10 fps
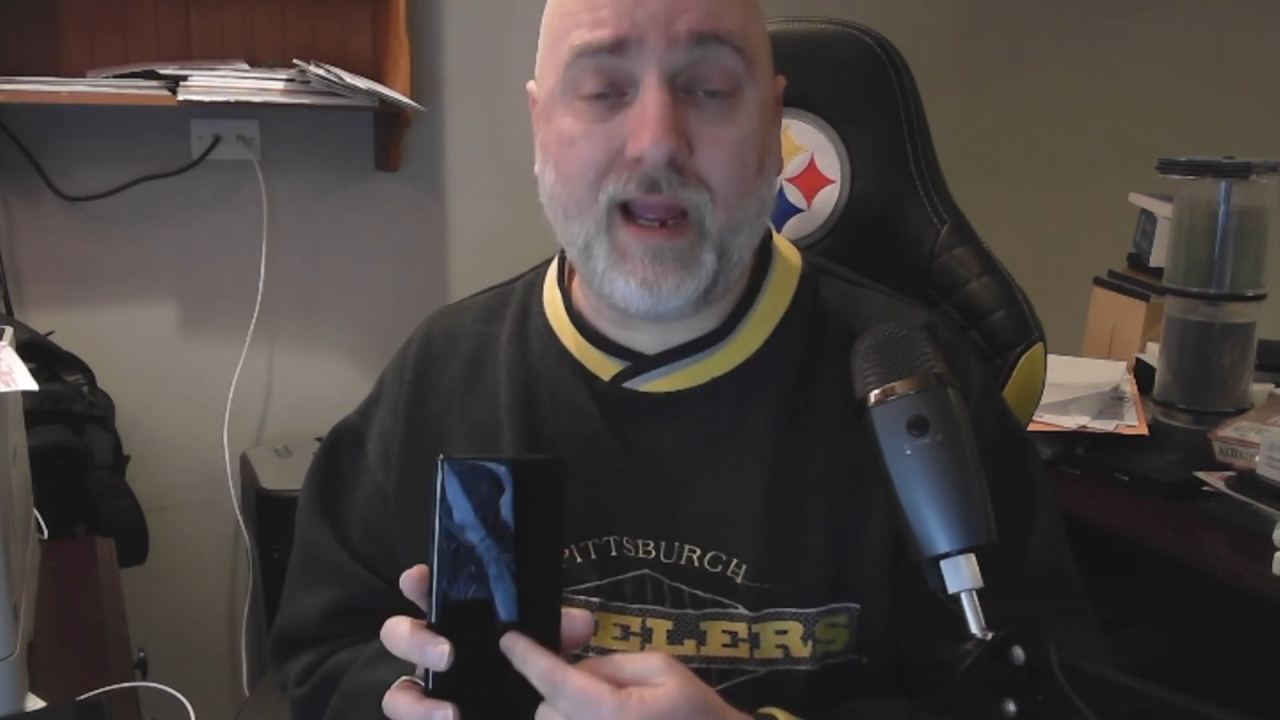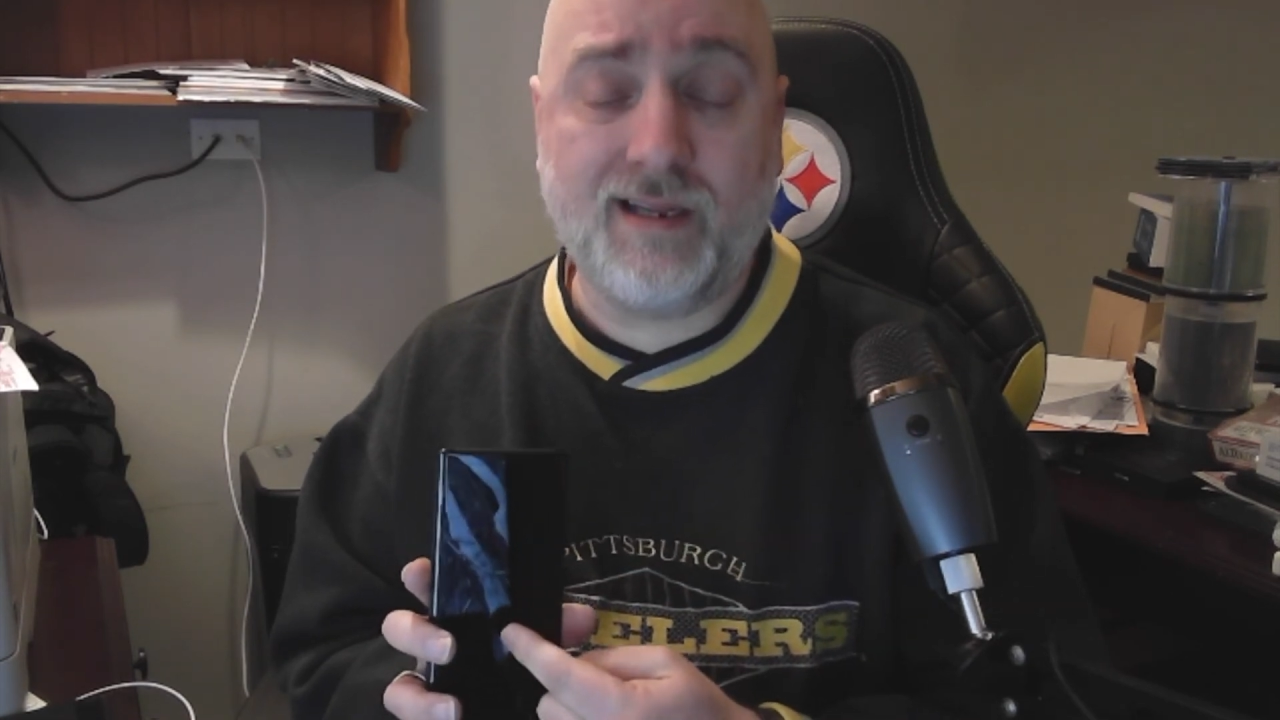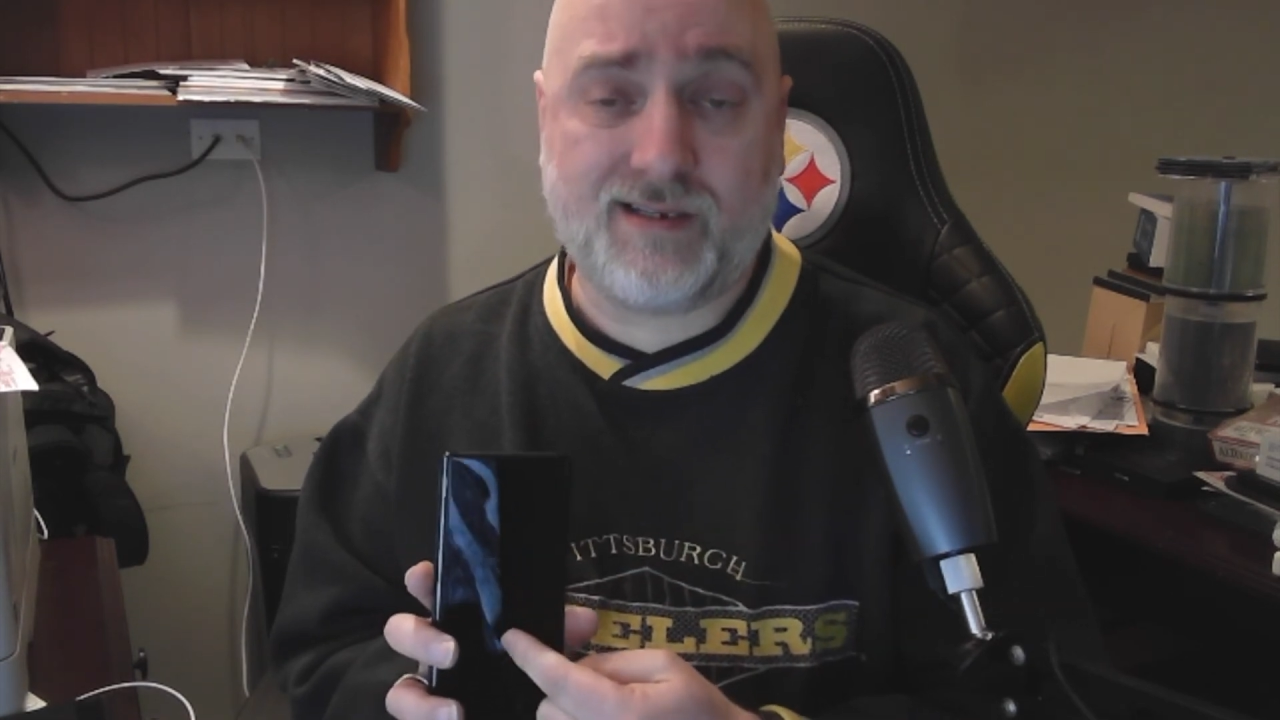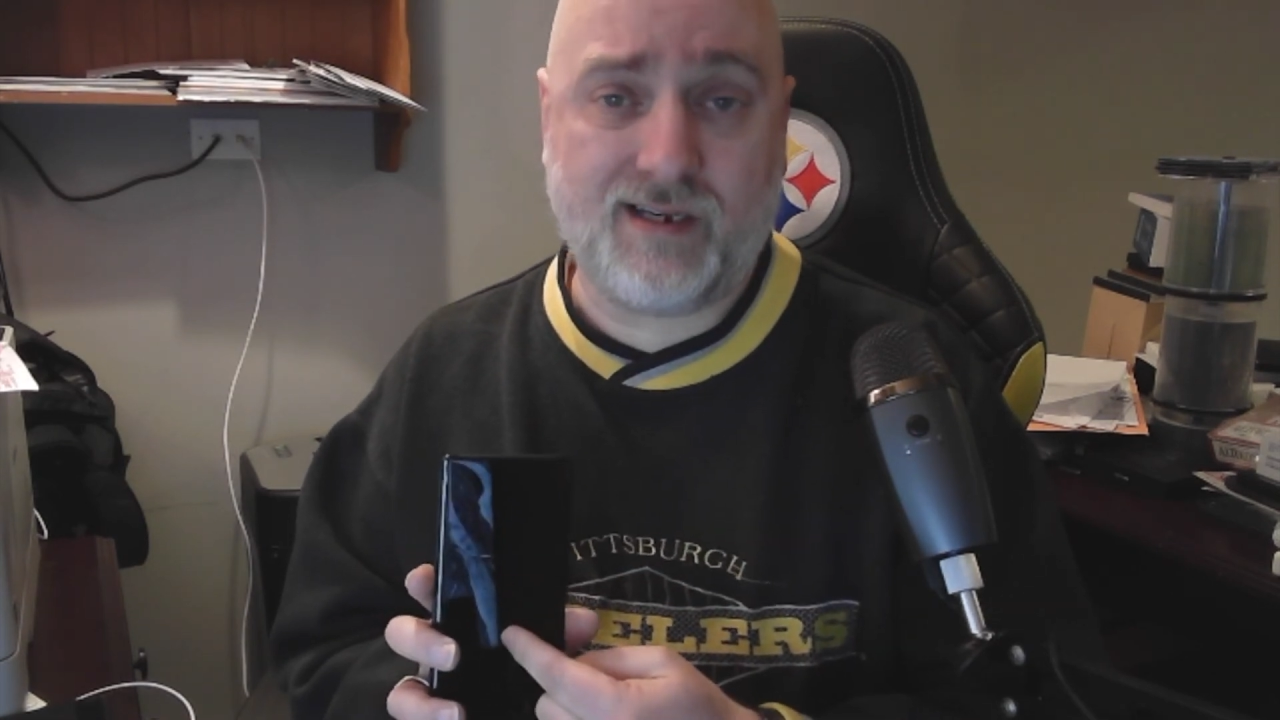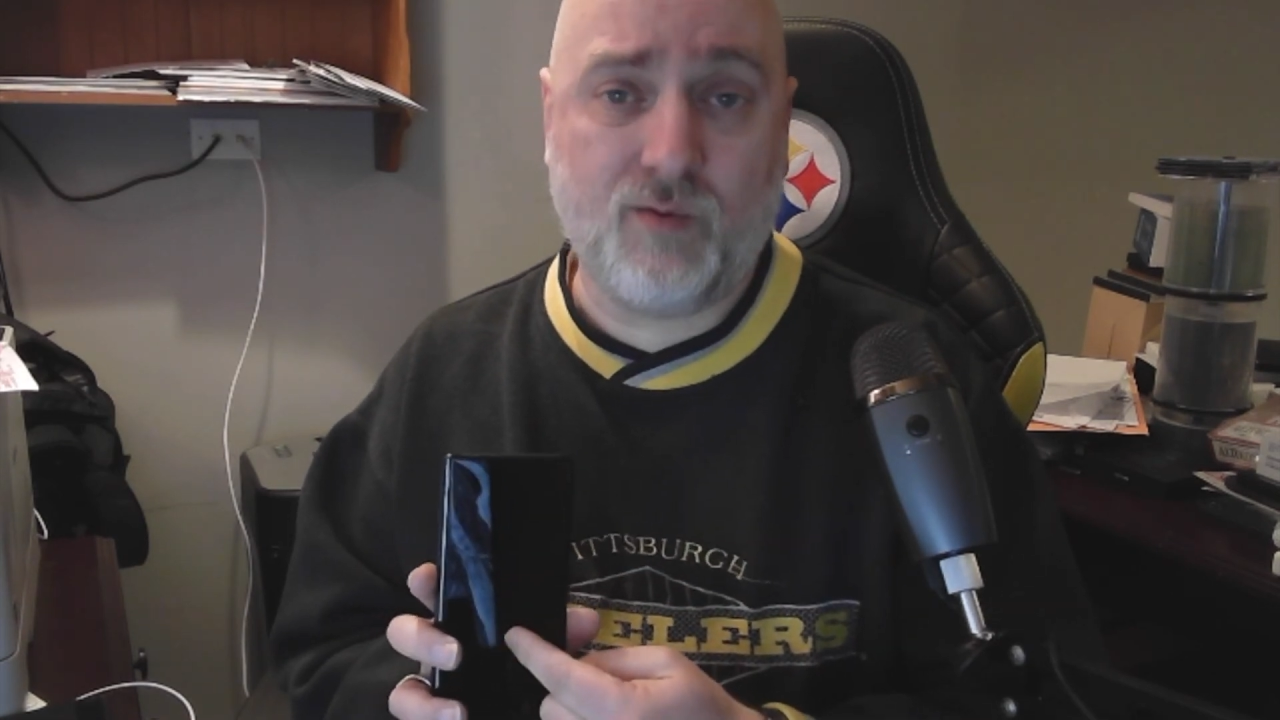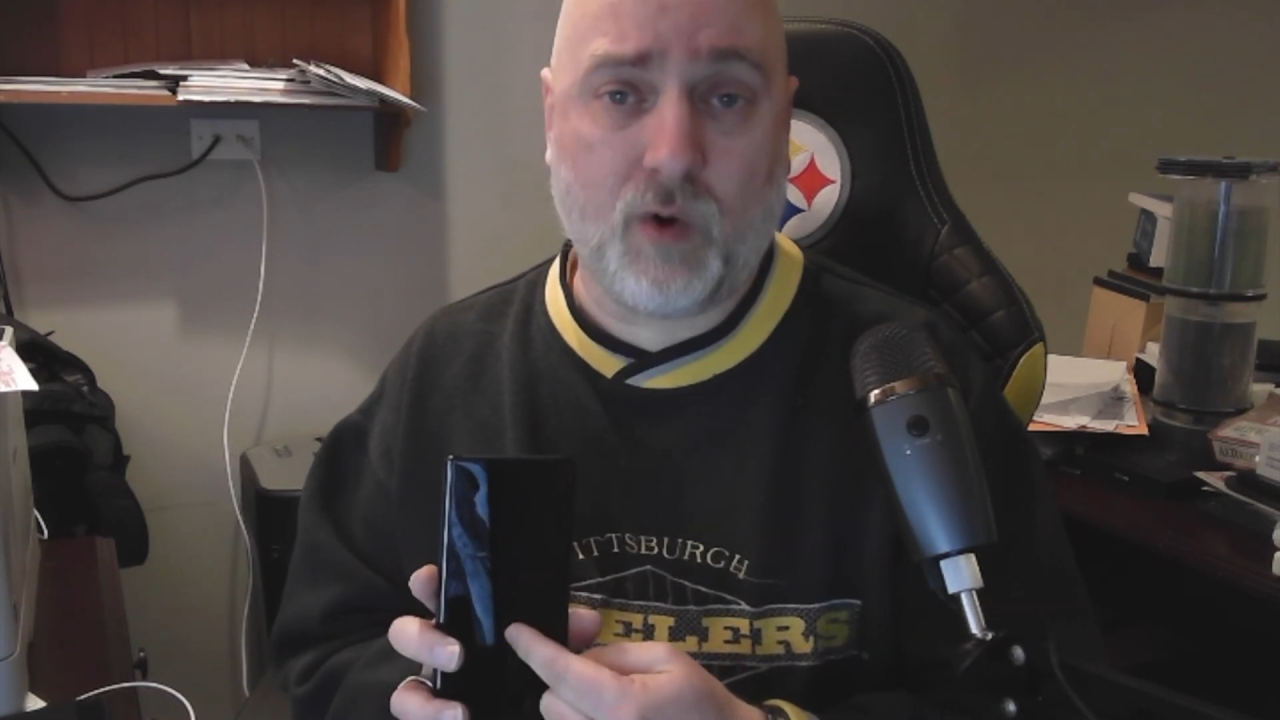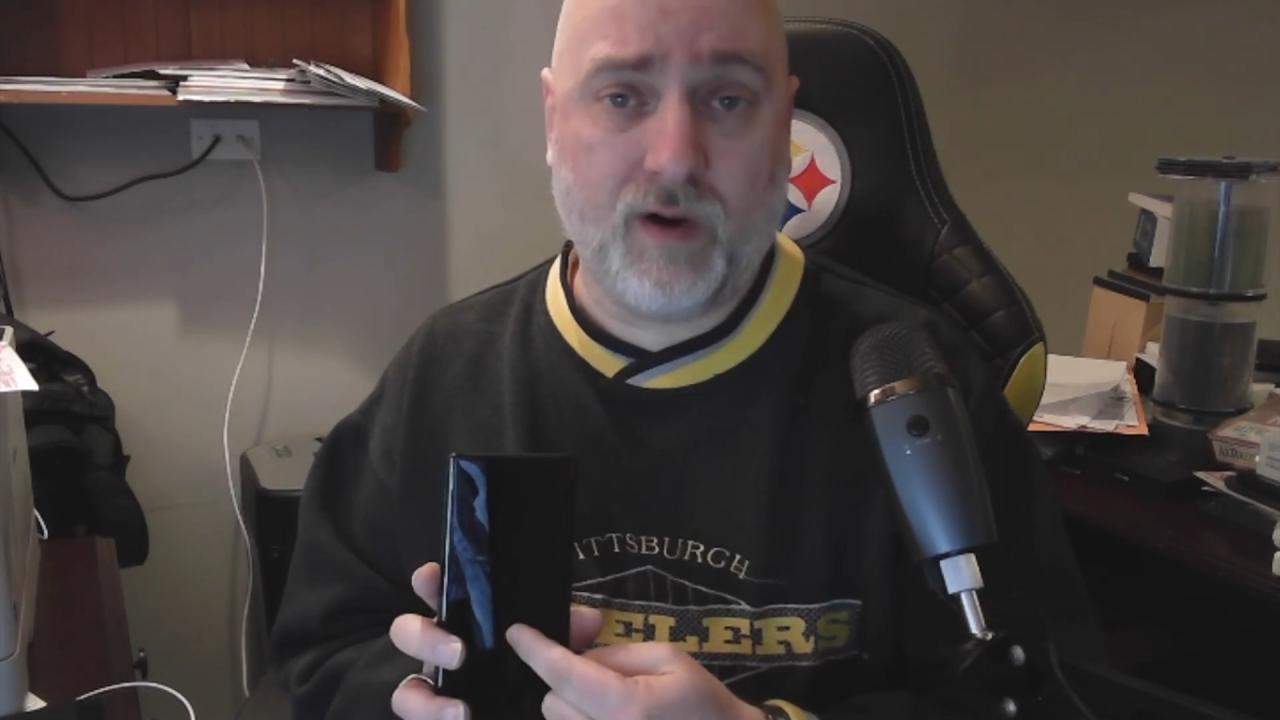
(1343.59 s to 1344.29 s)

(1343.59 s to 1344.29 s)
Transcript: and see where